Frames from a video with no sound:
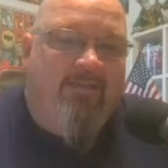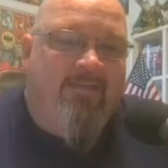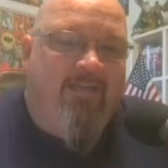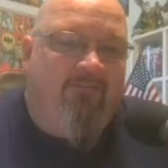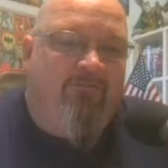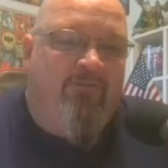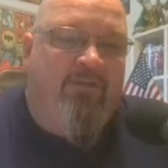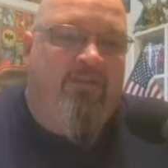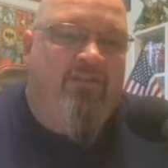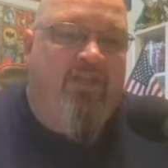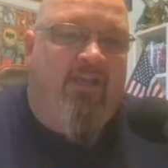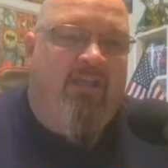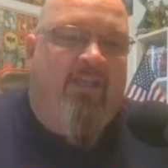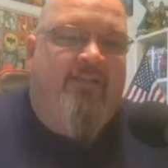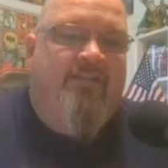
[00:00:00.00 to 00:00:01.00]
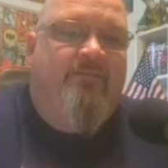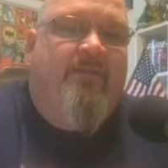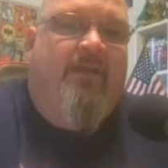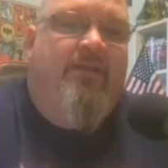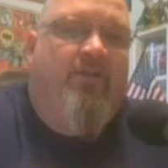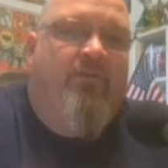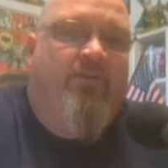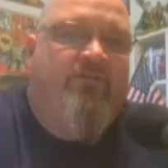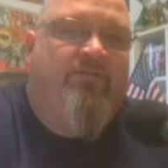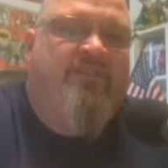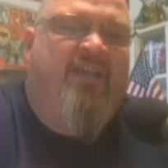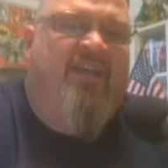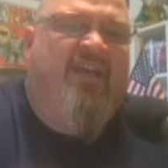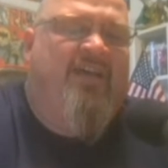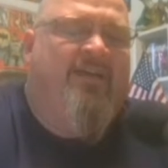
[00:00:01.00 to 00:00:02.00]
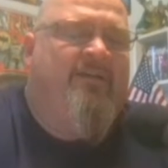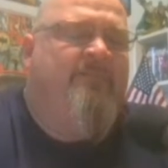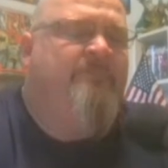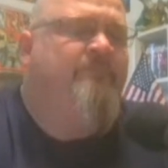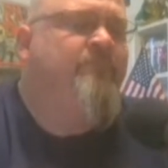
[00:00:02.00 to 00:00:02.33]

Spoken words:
definitely check out some. I know there's a